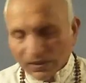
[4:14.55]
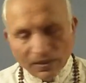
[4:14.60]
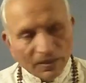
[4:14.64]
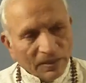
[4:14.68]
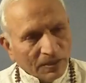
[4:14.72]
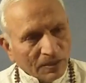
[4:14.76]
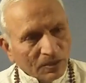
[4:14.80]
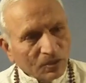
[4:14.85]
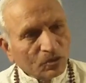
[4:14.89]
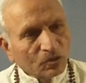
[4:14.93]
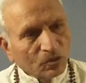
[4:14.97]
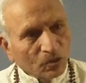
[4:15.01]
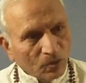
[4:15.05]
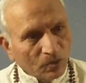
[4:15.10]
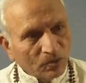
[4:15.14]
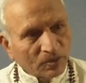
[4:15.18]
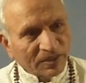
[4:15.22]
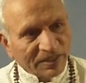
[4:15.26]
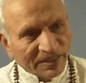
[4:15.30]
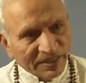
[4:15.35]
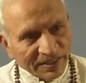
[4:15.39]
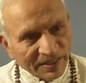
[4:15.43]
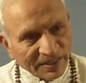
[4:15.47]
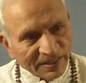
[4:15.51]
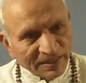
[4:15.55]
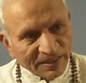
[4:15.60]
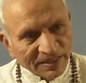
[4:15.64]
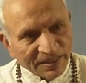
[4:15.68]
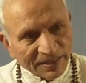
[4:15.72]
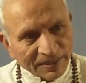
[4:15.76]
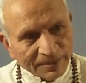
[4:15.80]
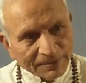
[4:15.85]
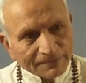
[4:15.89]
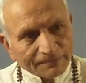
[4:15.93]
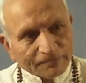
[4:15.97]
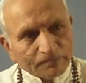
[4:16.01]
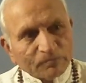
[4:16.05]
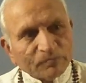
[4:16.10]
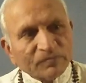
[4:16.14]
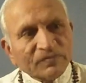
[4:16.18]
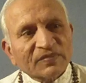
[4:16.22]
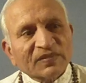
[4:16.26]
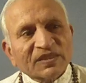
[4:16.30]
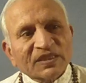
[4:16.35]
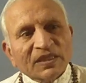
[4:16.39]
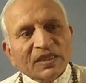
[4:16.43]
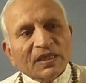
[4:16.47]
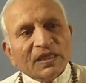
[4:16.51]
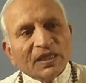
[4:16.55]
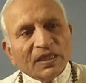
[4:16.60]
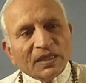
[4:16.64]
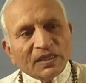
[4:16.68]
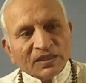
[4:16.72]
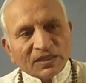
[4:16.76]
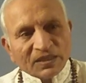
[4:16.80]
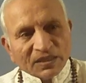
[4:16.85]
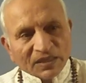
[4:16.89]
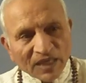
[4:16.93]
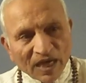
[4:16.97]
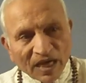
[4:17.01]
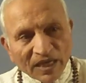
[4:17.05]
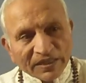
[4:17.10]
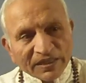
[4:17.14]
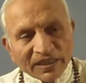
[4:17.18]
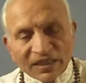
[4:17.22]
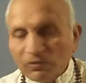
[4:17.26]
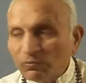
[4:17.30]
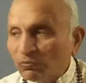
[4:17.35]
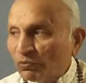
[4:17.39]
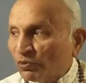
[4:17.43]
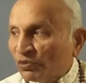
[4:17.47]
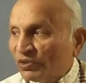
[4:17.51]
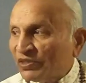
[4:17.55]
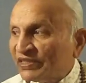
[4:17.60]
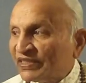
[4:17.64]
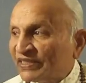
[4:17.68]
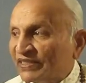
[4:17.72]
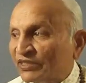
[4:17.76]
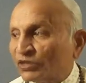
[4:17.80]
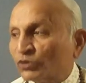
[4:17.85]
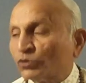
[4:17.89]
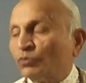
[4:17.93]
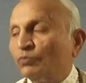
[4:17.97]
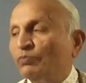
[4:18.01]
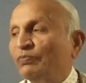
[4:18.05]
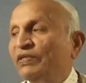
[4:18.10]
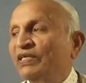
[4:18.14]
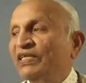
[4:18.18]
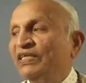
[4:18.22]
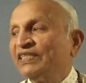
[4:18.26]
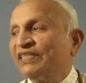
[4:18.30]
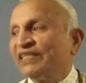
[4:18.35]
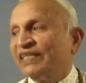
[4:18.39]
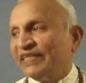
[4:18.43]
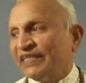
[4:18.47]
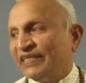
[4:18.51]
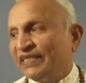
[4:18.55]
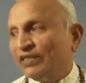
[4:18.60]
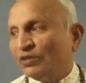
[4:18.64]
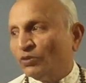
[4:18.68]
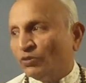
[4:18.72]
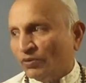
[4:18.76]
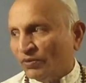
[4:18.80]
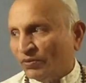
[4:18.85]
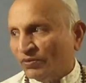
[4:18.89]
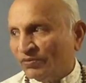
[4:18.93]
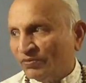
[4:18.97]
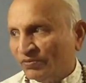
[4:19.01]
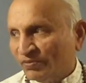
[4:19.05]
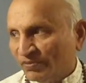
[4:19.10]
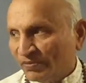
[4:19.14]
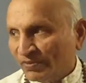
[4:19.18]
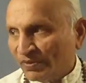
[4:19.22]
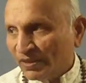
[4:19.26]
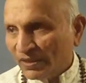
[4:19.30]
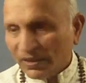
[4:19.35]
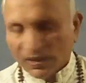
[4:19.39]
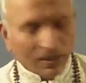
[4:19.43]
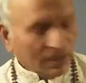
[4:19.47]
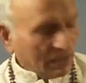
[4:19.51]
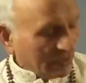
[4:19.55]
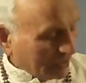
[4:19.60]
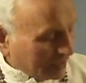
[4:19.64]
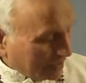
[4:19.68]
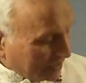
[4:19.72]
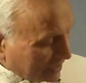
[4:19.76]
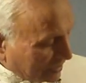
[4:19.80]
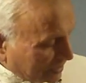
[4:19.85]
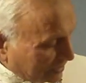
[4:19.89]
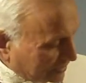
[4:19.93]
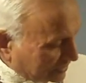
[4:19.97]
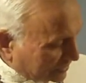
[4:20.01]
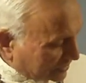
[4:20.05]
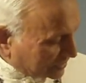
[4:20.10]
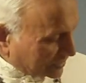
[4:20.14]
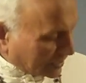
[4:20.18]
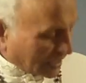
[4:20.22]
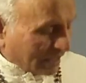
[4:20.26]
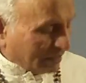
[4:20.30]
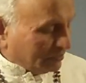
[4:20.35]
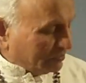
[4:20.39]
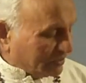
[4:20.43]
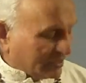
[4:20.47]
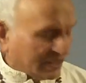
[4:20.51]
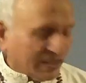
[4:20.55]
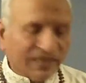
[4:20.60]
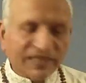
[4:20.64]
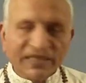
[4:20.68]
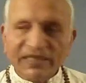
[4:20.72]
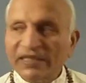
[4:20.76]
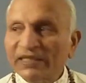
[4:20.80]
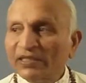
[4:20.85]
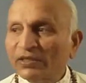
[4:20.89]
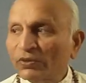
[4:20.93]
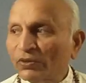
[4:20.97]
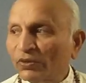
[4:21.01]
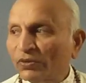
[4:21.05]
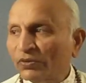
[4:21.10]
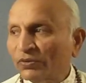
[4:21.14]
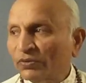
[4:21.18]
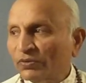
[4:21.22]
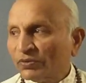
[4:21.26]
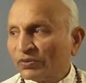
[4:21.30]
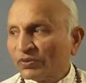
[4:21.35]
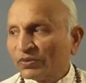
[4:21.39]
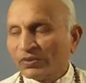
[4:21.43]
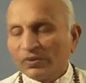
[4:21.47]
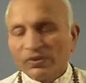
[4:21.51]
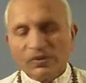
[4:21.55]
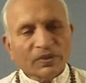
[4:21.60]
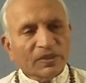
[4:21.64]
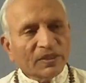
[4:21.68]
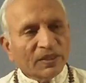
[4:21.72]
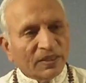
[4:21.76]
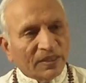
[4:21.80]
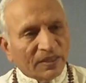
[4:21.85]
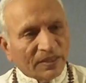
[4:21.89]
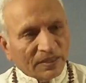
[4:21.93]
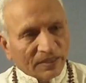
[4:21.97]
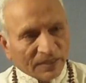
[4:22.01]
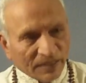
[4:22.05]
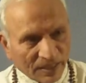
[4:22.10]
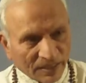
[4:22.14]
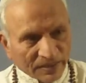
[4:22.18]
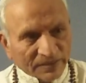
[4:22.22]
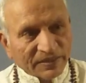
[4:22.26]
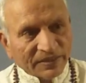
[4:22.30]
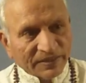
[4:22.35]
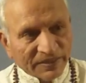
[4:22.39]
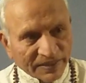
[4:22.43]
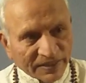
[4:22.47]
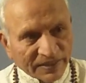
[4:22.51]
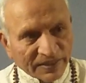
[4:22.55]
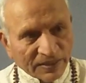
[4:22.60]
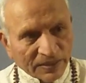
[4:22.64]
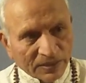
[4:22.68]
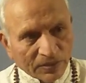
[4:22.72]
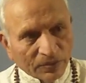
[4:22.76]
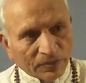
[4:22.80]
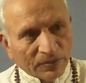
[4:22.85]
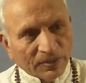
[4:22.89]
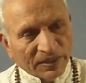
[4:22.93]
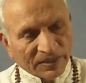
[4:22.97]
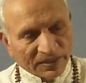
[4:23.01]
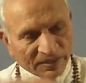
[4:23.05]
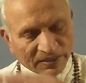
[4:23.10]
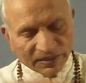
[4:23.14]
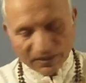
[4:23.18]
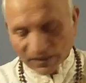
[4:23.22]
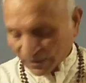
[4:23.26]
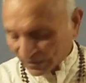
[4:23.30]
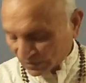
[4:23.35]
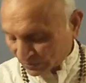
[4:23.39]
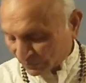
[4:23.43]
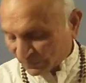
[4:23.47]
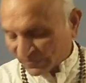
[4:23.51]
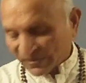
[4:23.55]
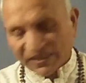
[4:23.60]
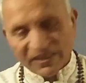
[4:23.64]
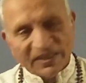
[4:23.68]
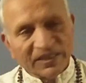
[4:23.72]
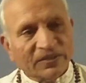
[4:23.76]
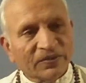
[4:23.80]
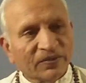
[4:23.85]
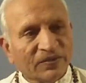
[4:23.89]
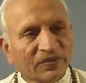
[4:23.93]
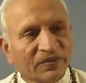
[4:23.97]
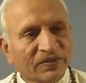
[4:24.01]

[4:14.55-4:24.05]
So really, starting point is to build the ego. There is tamasic ego, rasic ego, and sattvic ego.